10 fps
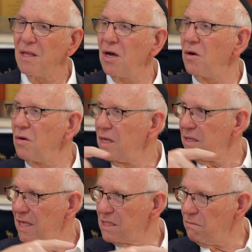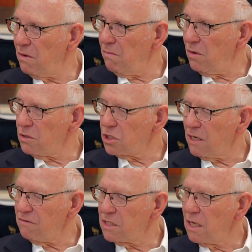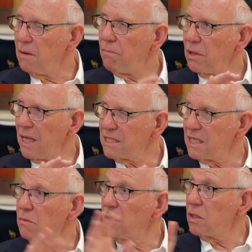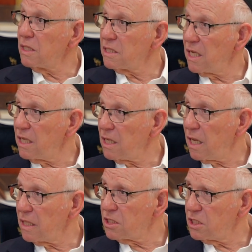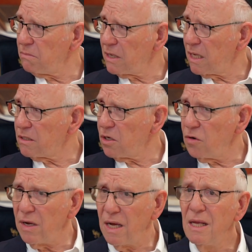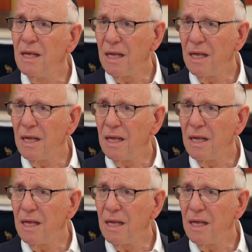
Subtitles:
Lo. That's Moshe's blessing. We're going to say it on Simchat Torah.